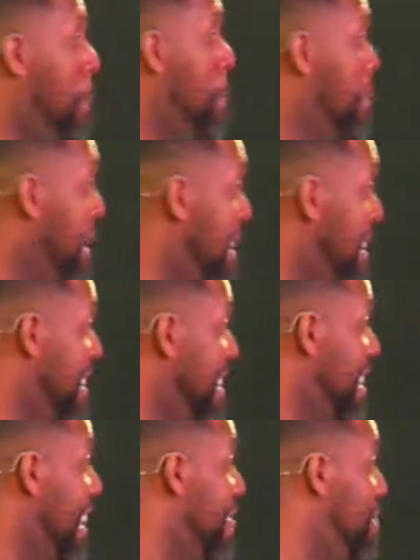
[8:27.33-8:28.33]
Be
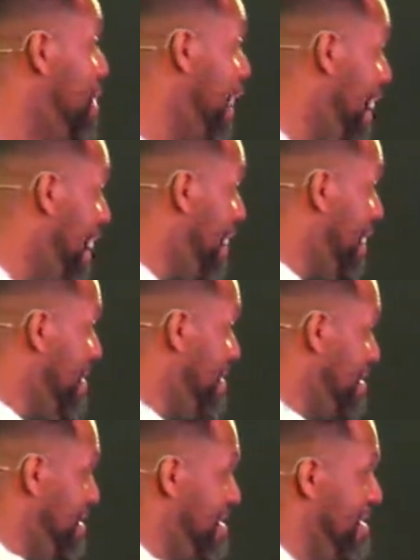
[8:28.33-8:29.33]
there.
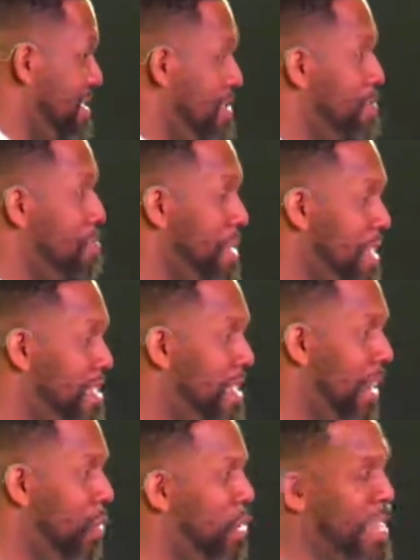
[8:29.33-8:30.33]
We
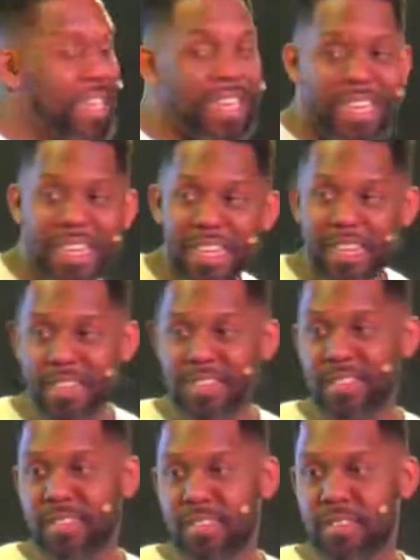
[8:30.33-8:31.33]
needed it.
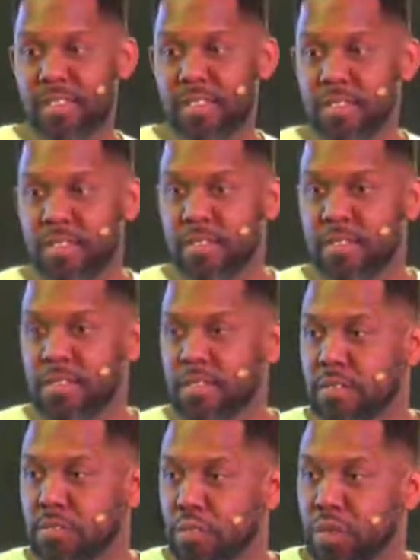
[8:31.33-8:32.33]

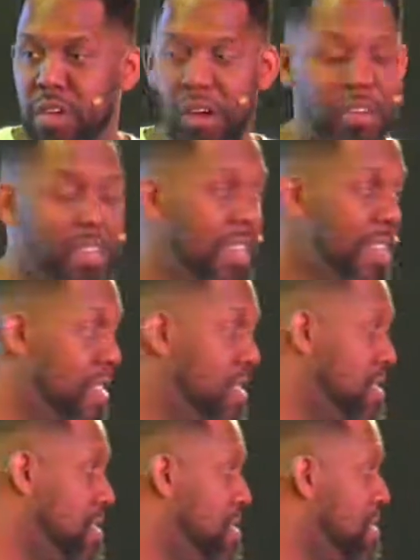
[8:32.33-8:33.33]
We all need it.
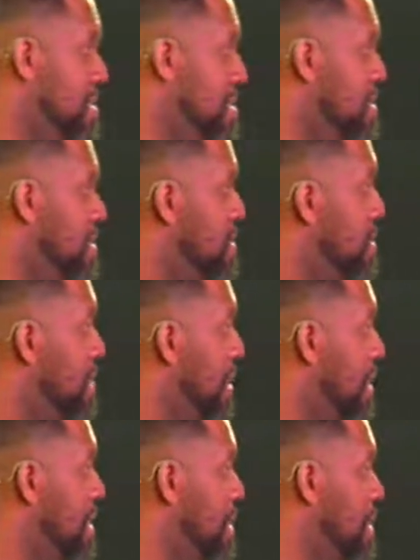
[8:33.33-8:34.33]
Okay?
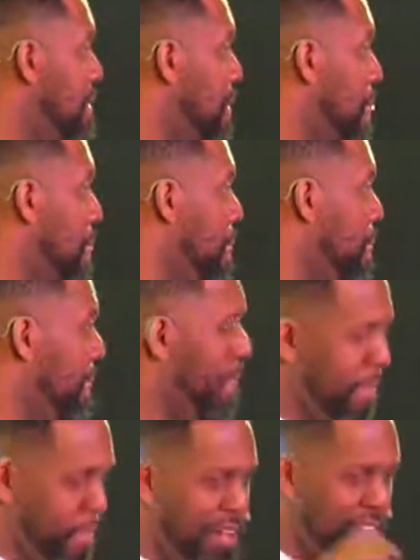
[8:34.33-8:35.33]

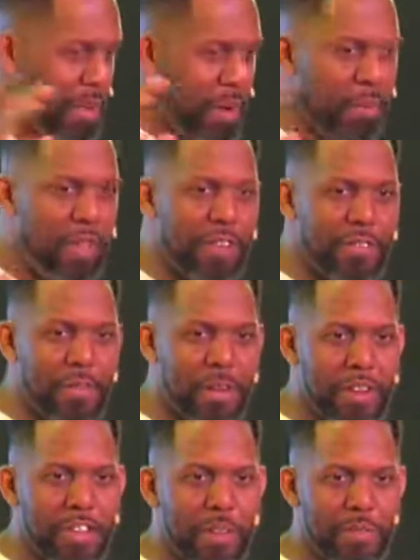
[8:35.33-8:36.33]
So that's my plug for
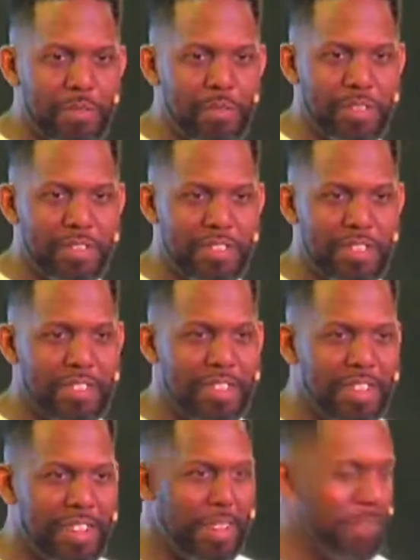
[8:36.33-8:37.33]
Married Couples Wednesday.
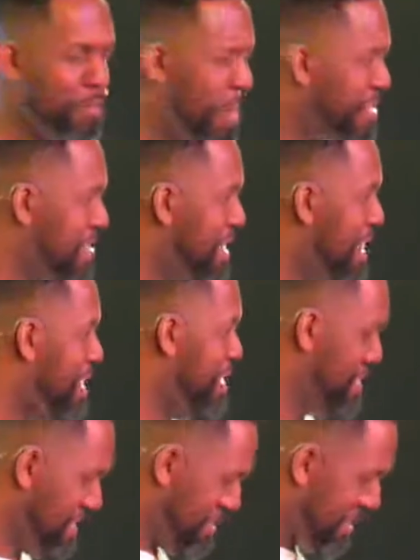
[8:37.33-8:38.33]
Back to our
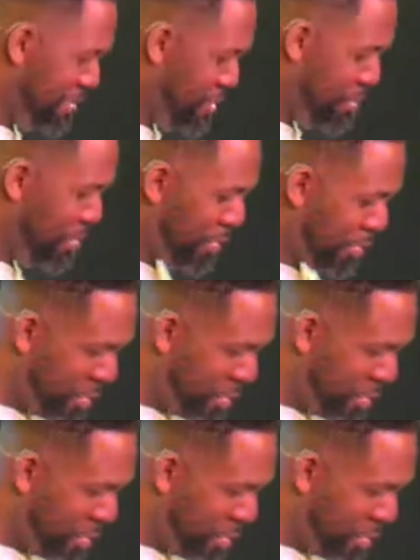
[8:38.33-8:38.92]
scheduled program.